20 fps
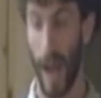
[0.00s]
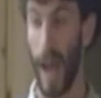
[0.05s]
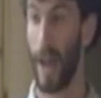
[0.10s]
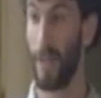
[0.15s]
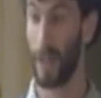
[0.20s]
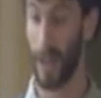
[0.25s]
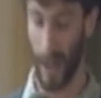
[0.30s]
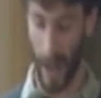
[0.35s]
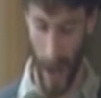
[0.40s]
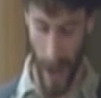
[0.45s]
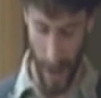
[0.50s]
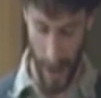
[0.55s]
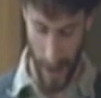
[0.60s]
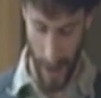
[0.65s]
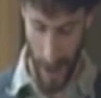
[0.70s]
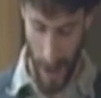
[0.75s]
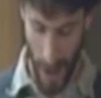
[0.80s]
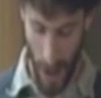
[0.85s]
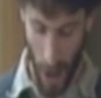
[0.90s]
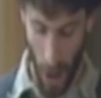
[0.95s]
having guided
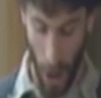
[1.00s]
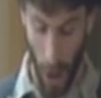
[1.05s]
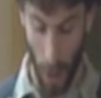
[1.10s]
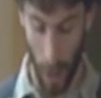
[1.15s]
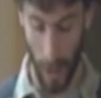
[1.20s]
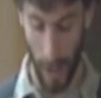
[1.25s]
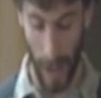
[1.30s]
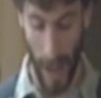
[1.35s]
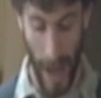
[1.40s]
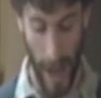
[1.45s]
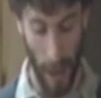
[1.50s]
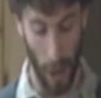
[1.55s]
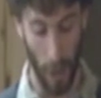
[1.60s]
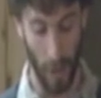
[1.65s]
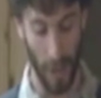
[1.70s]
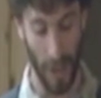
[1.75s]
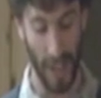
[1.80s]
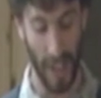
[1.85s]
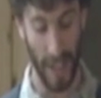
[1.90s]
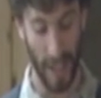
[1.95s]
or led
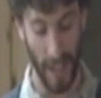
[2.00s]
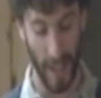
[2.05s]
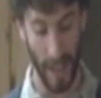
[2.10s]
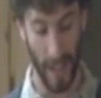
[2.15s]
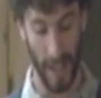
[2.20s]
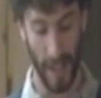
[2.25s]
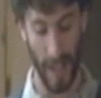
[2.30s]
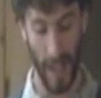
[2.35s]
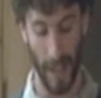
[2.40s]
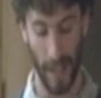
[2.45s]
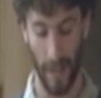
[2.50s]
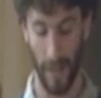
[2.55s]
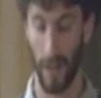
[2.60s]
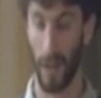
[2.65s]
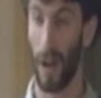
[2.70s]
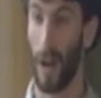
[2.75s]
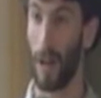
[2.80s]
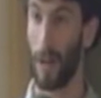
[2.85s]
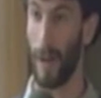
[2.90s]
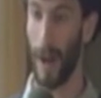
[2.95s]
over 60 descents of the
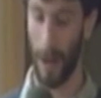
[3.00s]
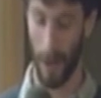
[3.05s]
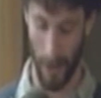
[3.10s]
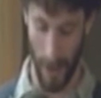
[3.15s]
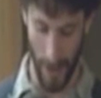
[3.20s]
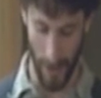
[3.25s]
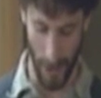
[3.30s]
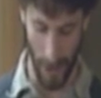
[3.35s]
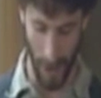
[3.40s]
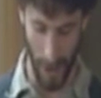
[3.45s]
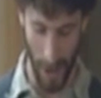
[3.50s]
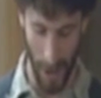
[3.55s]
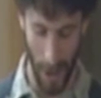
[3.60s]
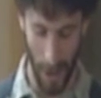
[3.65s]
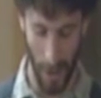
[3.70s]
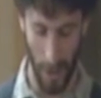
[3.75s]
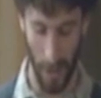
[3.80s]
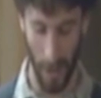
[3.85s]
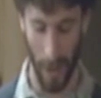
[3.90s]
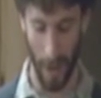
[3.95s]
Colorado River
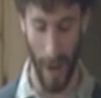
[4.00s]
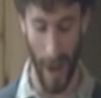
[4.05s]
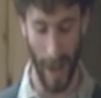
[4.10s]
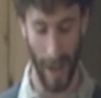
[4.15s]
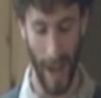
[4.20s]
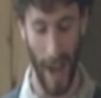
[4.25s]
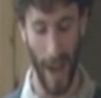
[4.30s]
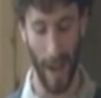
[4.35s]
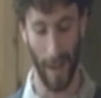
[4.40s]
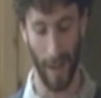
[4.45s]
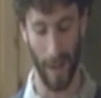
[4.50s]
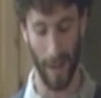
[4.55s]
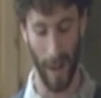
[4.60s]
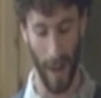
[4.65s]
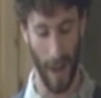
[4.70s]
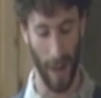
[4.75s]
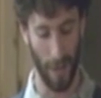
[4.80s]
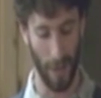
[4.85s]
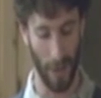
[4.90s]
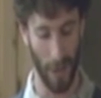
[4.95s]
through the Grand Canyon
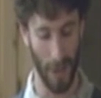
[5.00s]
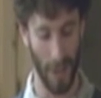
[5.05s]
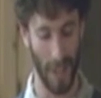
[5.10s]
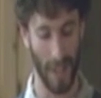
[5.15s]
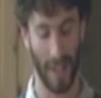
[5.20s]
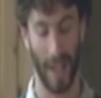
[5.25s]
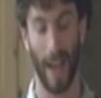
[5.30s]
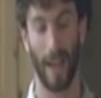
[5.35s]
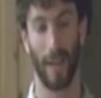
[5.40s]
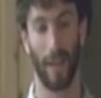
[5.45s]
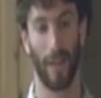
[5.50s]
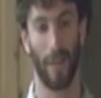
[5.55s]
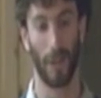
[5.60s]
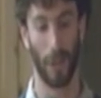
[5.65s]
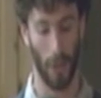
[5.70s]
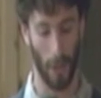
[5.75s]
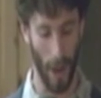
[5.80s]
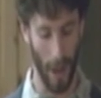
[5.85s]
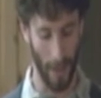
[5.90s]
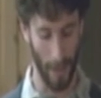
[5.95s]
and a first descent of the
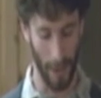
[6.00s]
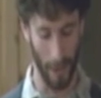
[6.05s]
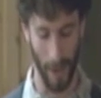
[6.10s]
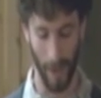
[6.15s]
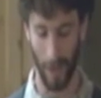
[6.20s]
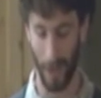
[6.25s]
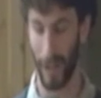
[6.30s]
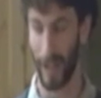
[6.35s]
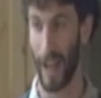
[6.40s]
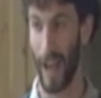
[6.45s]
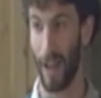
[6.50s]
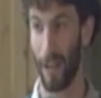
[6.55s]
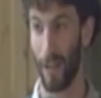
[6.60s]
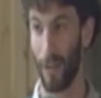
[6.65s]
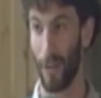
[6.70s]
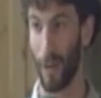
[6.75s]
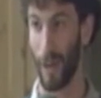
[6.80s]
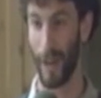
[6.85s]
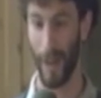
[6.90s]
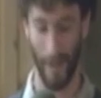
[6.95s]
Tuolumne River in
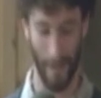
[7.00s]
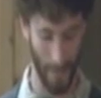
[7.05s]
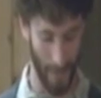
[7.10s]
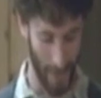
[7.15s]
California.